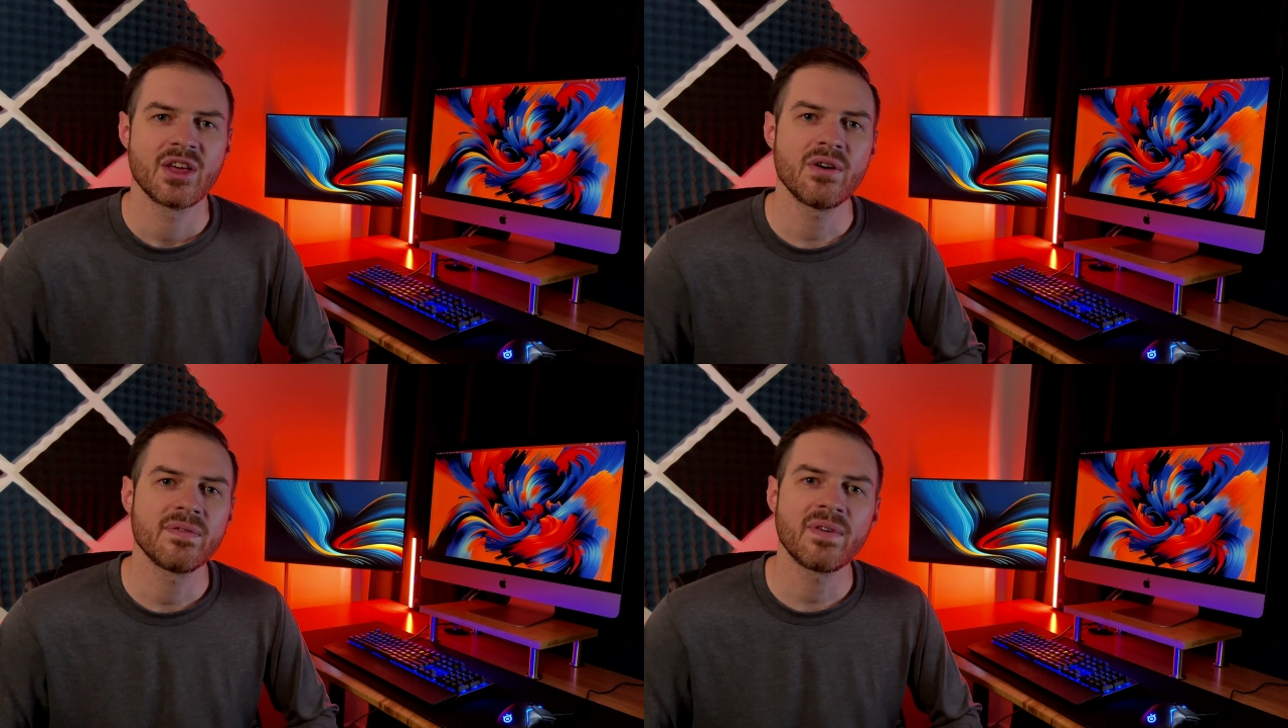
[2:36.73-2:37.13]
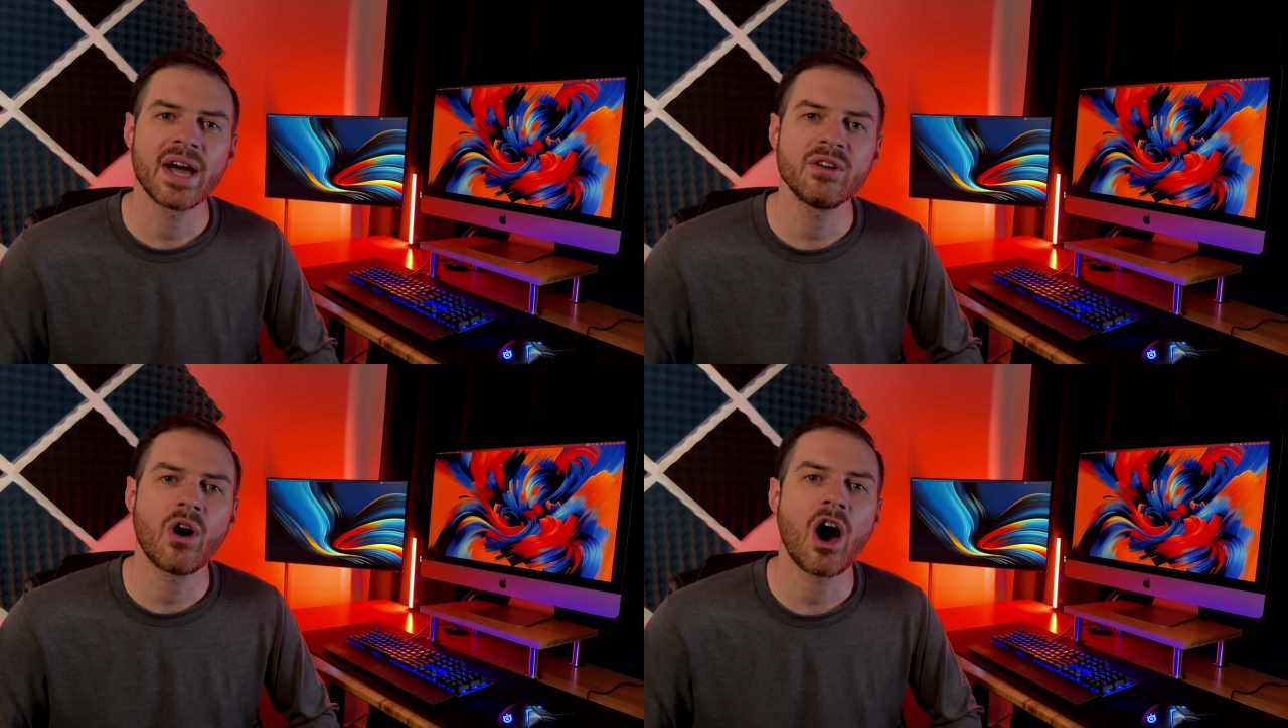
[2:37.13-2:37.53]
The
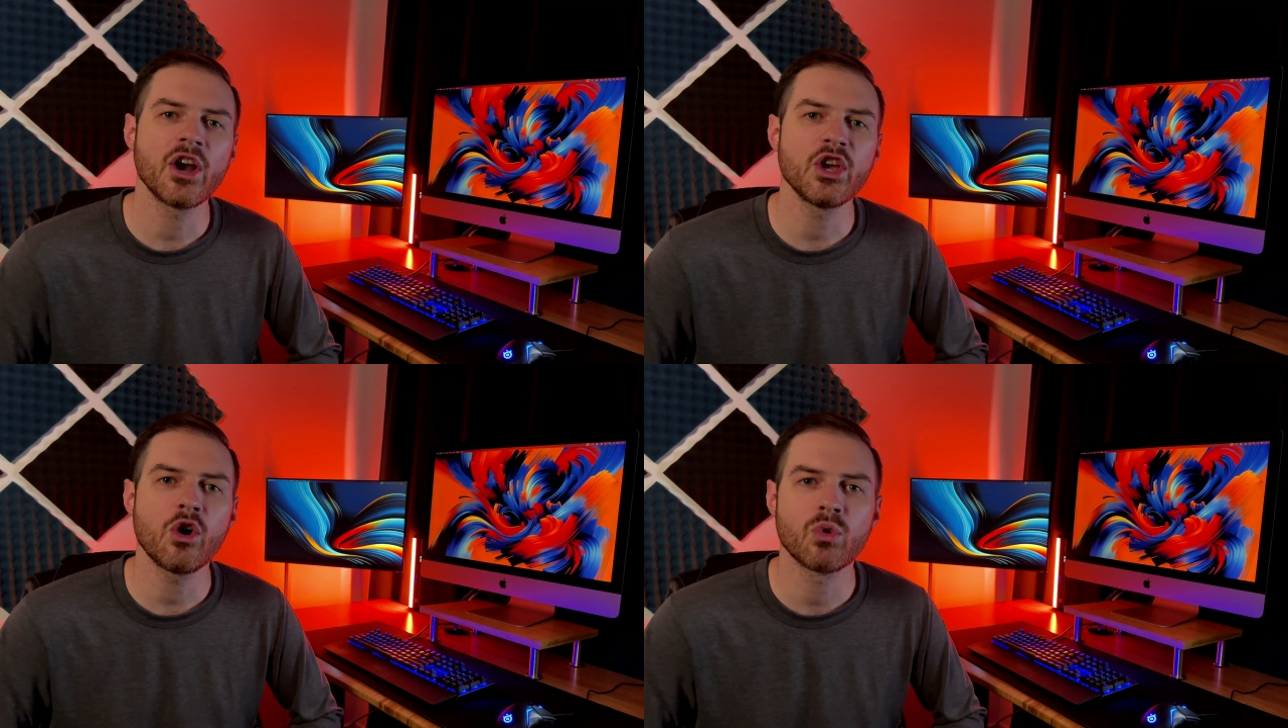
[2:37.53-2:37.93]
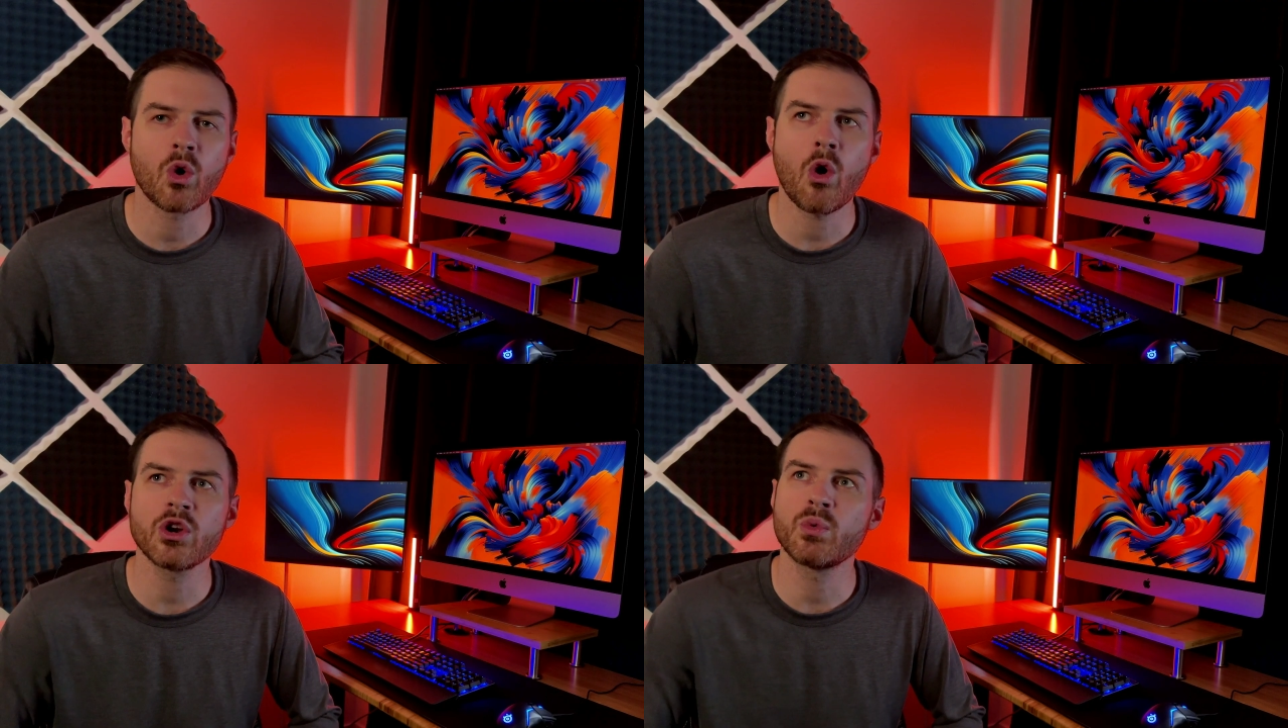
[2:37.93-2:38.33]
final audio
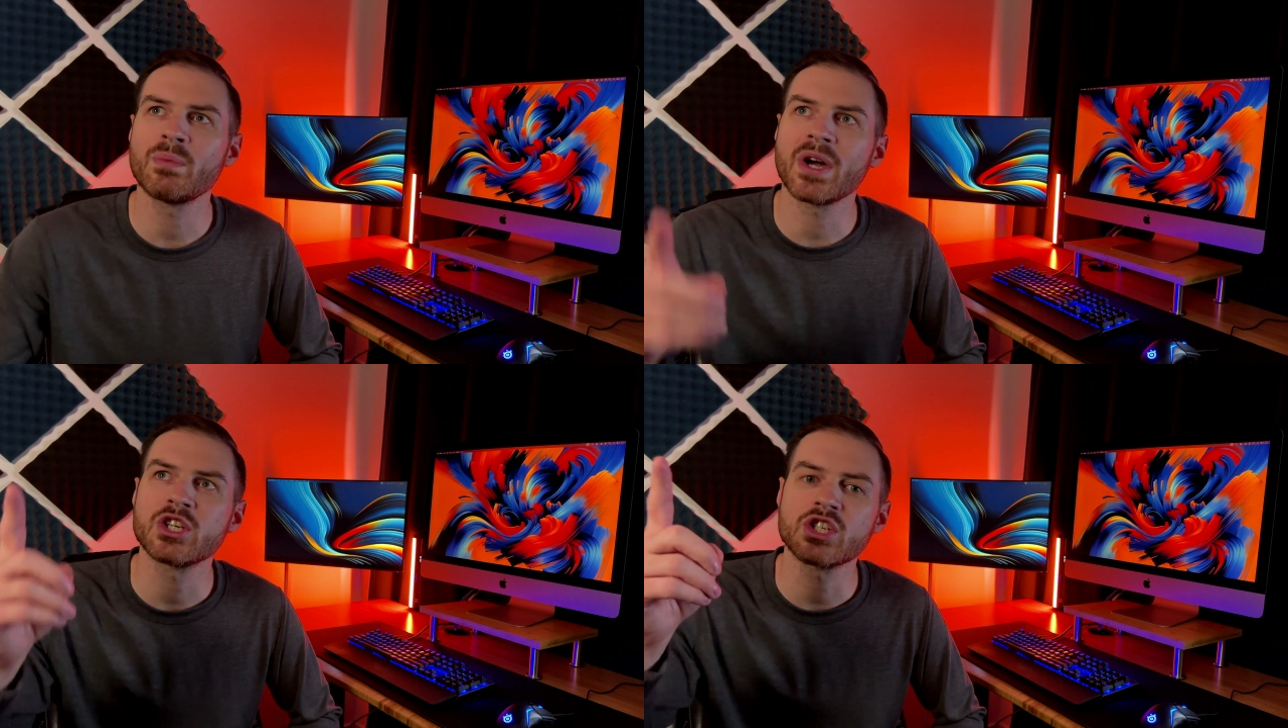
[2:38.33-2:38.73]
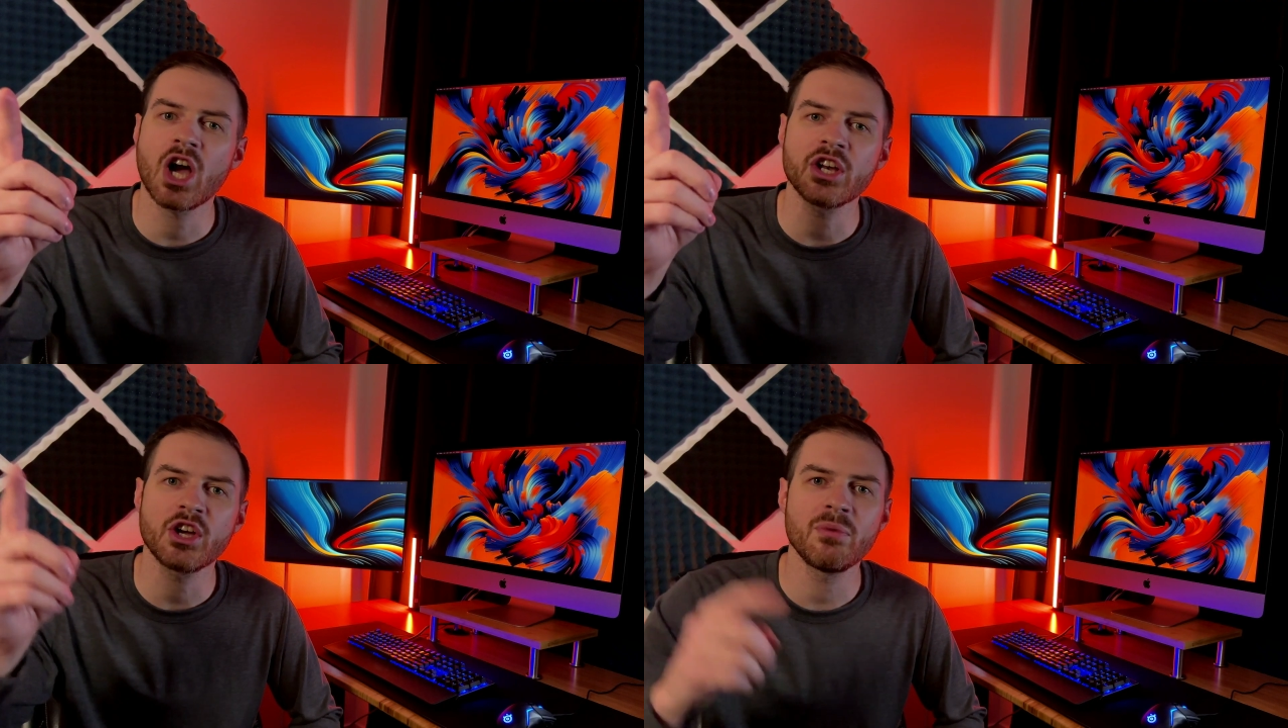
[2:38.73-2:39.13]
recorded with my
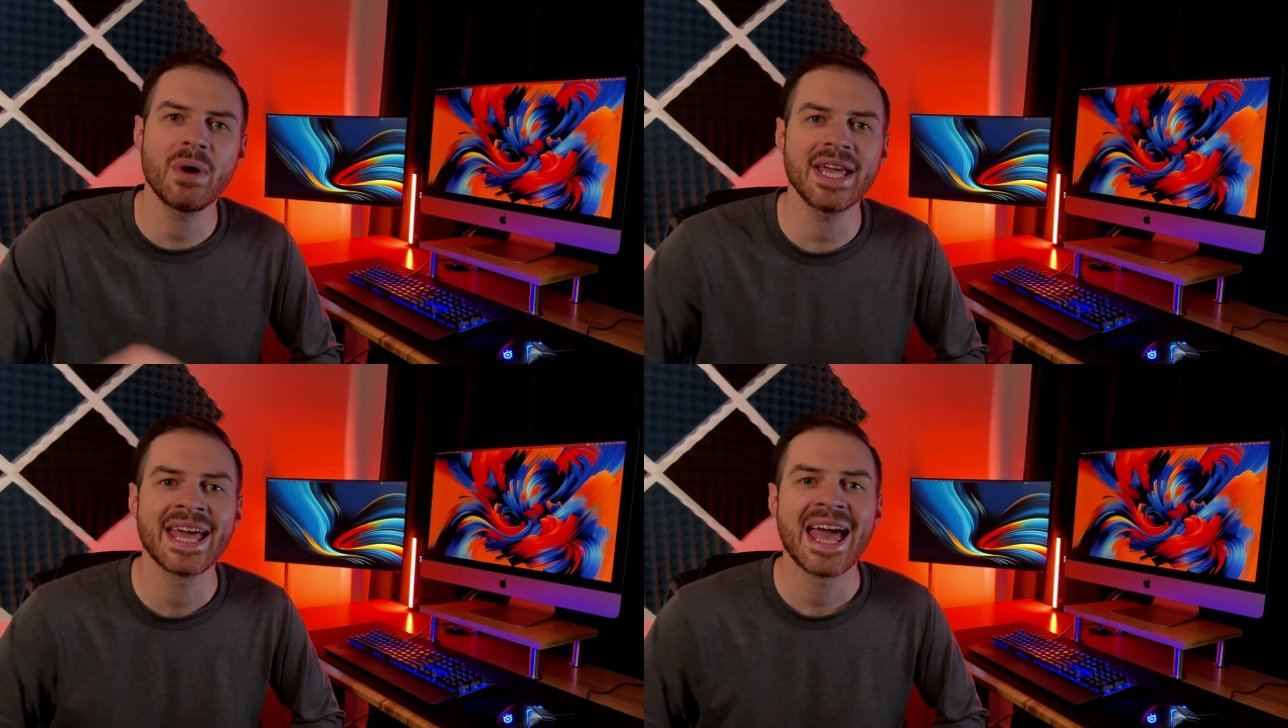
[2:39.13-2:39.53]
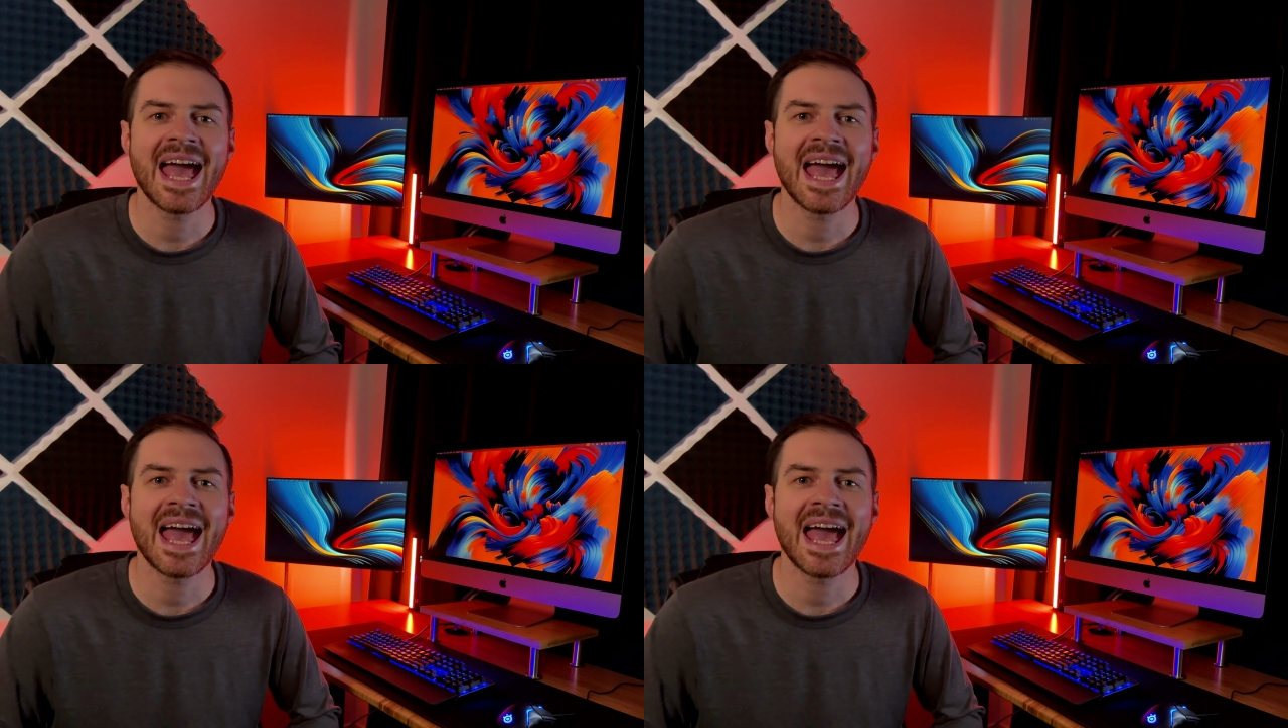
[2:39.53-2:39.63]
shotgun mic